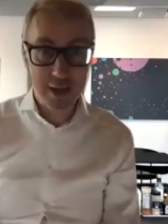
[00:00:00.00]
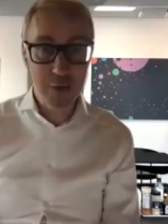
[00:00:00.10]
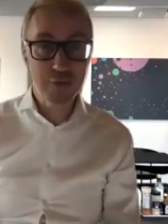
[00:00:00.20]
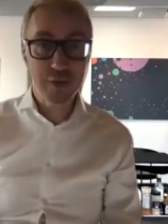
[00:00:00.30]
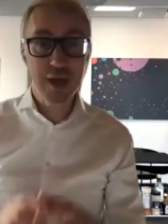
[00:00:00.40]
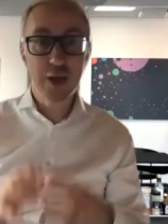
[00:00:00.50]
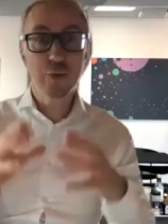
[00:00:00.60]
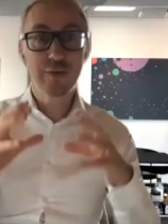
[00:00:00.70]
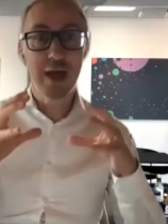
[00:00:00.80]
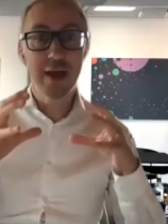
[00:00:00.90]
It
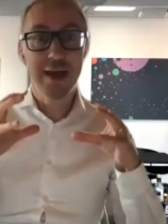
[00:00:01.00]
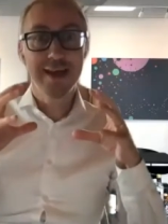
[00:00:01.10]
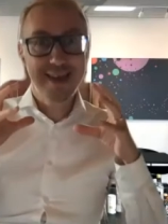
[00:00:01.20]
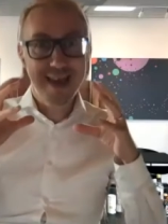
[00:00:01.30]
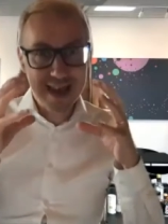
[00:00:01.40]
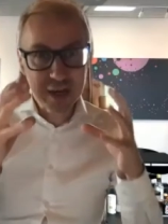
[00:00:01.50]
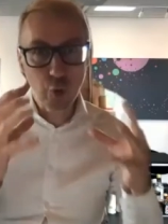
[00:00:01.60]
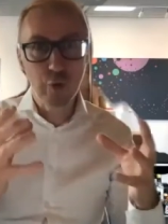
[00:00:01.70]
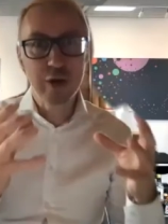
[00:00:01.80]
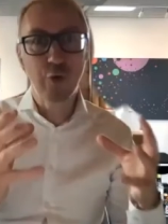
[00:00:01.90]
was that
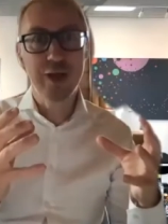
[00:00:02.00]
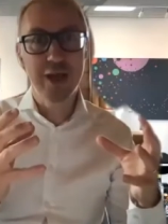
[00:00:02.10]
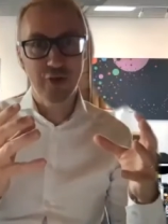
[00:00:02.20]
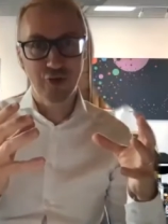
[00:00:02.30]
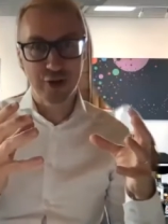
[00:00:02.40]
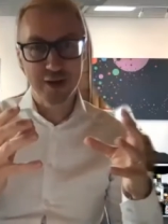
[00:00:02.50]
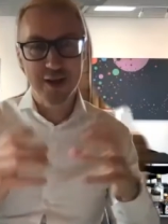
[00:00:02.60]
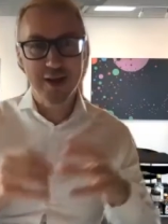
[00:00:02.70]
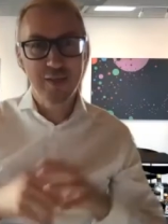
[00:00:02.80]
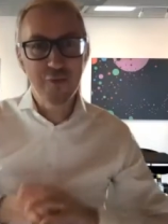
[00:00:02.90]
category creation,
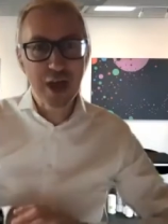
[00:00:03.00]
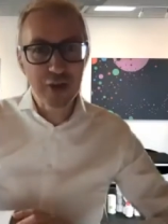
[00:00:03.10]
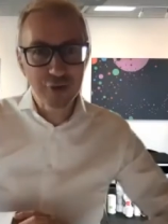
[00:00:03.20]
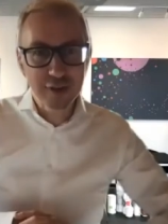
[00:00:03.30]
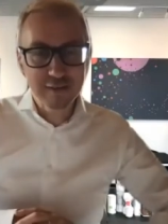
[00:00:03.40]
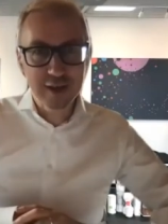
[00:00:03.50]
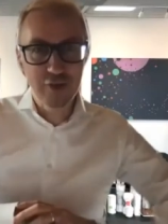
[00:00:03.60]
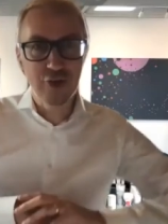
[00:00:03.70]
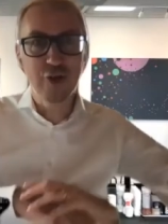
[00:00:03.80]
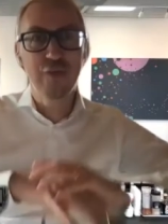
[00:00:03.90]
the
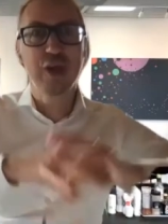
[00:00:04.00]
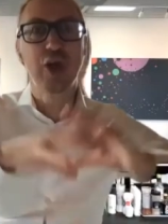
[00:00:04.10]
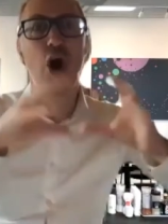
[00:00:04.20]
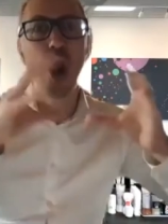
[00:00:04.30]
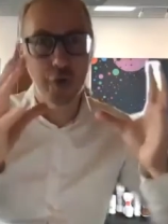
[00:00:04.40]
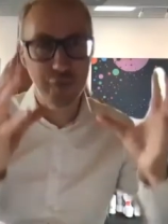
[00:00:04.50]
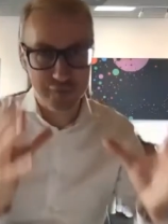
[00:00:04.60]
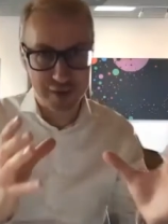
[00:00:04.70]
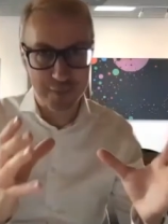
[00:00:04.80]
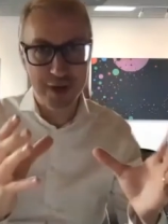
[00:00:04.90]
evangelization of the
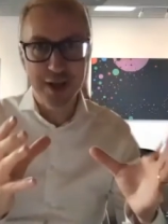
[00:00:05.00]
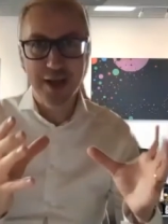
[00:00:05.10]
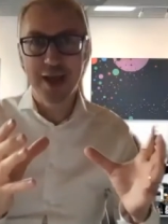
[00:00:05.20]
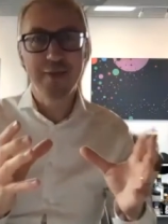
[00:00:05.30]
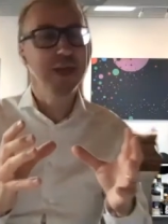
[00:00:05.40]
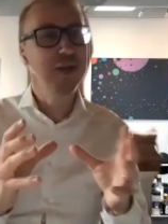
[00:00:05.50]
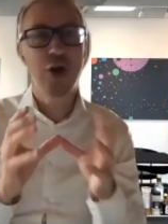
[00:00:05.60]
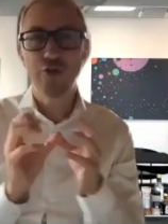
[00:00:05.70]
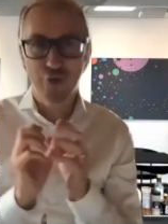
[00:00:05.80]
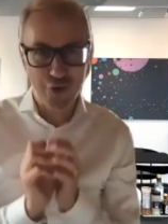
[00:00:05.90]
concept, and then
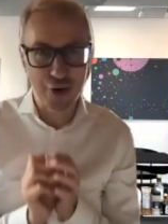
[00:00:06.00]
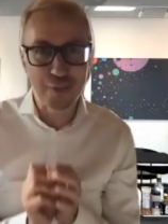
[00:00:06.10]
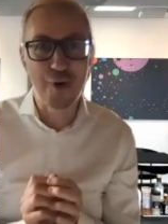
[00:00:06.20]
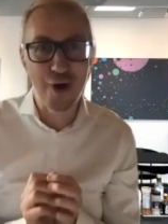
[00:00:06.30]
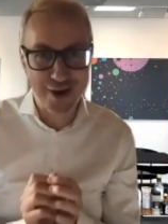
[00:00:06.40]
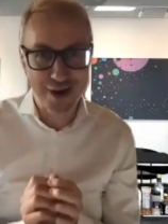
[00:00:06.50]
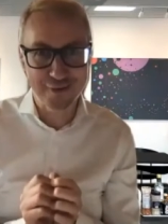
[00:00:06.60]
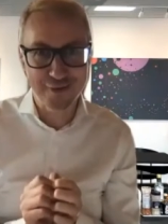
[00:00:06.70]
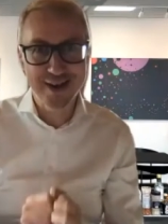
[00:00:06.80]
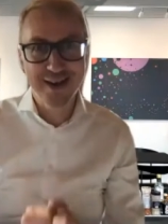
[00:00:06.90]
not just our product,
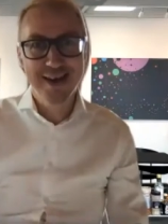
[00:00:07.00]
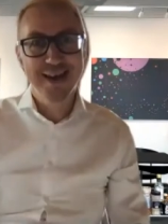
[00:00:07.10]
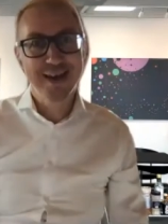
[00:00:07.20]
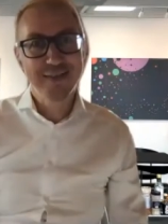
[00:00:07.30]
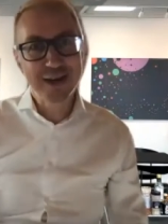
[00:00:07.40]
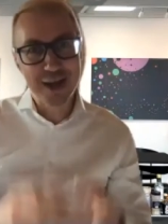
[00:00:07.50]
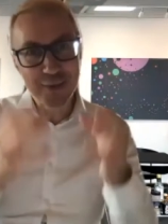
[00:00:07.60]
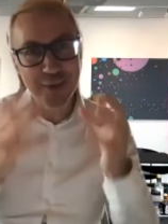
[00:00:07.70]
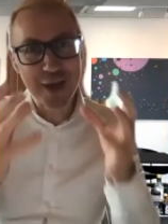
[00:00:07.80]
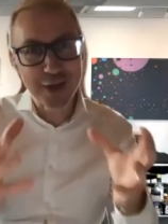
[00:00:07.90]
right? And then
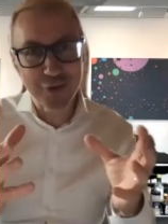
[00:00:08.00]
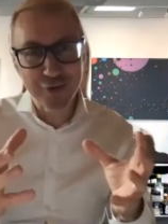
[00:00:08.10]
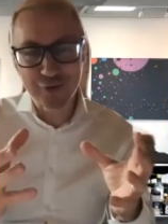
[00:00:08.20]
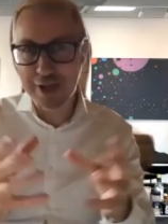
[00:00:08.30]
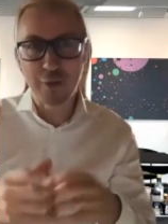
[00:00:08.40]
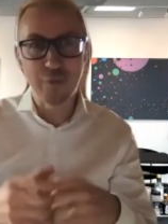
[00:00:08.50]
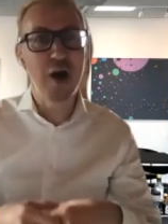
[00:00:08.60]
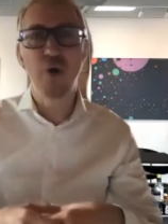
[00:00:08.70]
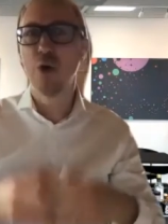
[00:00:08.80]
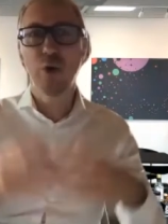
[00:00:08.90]
coming back to kind of
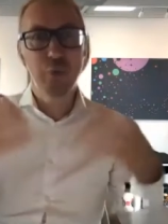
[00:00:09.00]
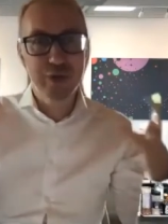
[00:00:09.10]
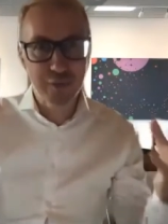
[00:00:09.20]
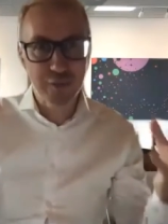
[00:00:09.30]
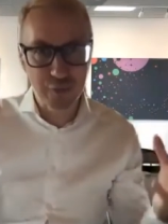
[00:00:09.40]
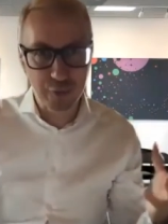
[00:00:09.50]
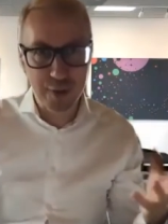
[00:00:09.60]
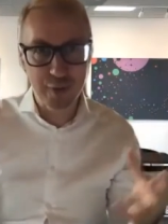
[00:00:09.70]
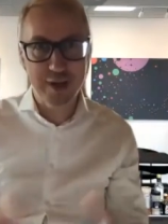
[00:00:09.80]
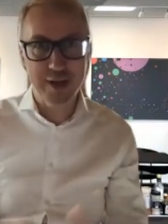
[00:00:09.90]
how are we different from
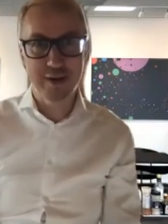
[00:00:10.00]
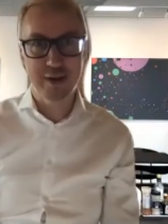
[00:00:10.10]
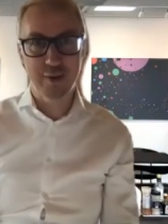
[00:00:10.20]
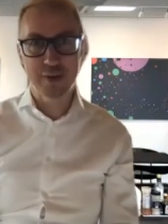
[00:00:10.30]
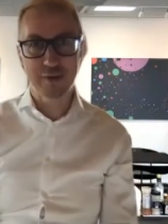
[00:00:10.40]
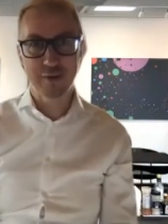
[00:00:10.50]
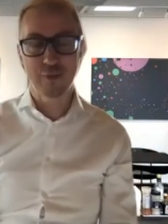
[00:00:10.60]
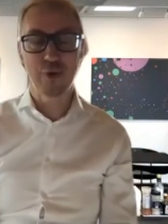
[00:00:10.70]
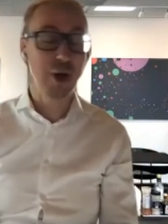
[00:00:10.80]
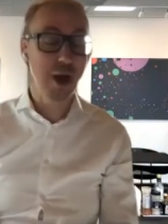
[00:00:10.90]
other databases
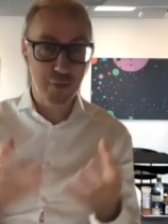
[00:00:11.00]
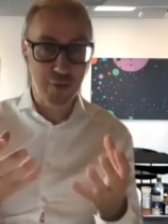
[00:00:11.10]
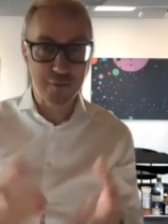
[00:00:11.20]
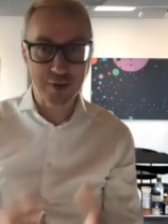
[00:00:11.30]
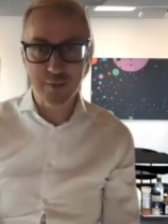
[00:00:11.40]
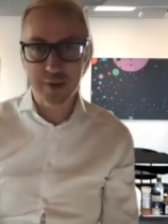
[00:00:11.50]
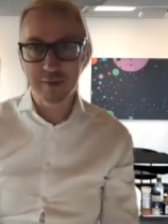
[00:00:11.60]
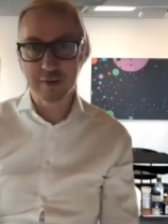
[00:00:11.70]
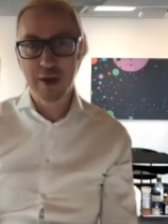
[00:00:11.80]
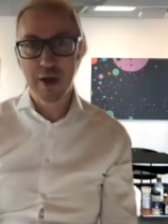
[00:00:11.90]
or other graph
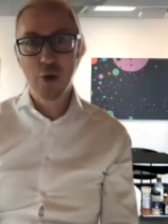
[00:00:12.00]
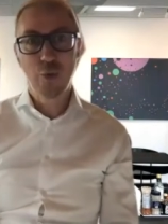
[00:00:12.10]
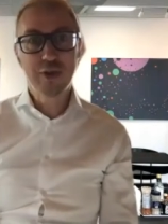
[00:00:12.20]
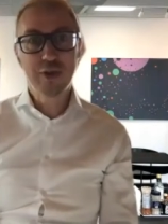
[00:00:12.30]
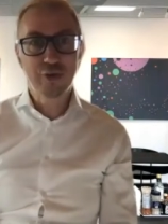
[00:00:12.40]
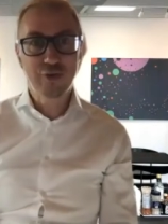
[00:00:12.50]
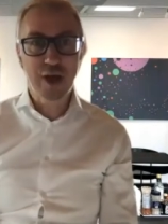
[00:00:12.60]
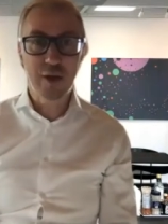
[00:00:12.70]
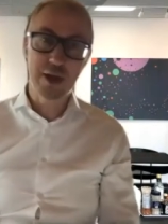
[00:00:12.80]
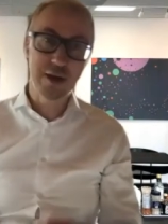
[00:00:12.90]
databases? Well, it turns
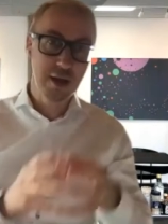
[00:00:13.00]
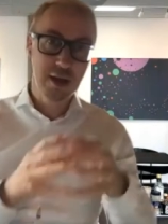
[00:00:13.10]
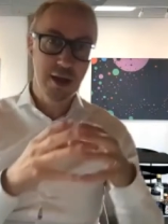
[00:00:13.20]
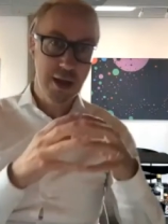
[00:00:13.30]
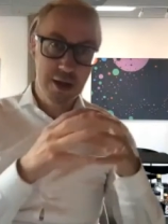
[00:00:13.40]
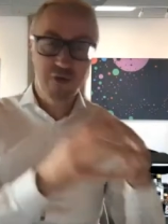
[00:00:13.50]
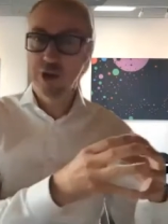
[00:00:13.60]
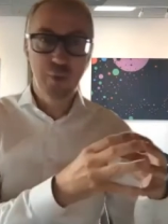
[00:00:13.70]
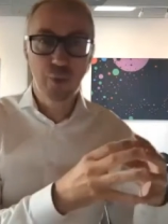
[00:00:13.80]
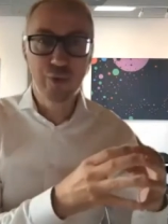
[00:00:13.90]
out that
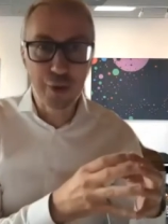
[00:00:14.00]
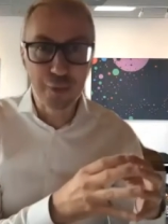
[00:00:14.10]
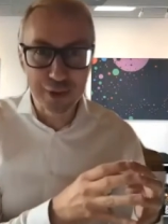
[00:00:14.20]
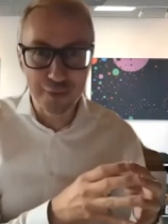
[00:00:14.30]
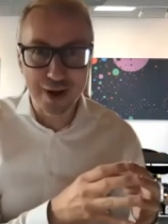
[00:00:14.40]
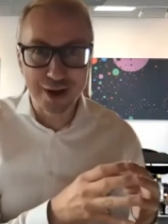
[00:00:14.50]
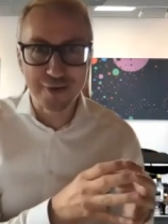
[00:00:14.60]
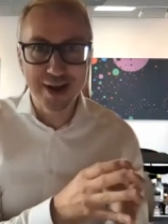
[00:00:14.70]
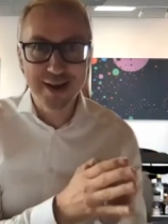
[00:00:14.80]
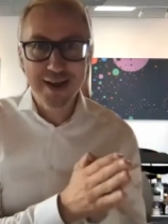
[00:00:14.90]
initially we were the only one,
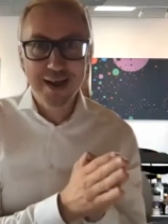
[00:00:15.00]
right?